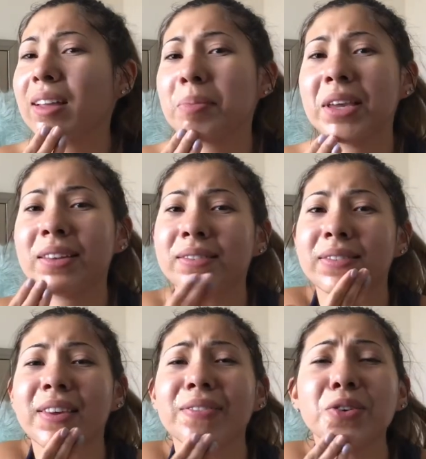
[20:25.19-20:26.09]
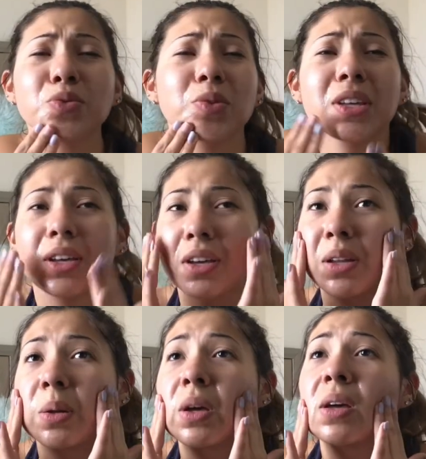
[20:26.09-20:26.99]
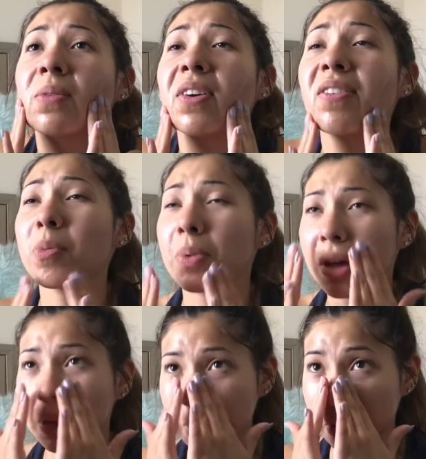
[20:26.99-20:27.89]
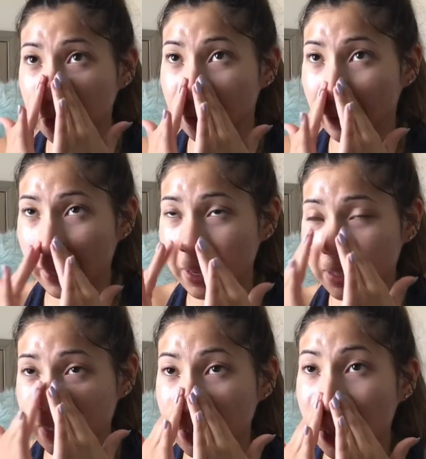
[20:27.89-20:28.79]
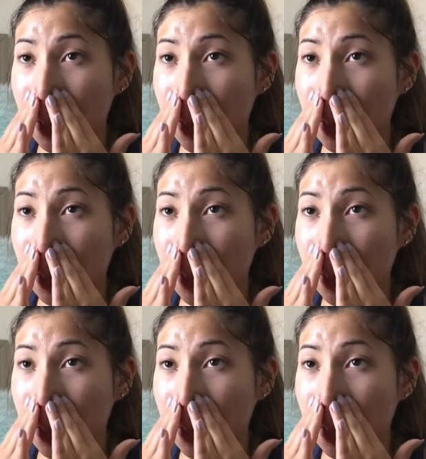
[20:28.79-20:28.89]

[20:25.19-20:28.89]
I mean, it feels really good. If you ever put honey on your face,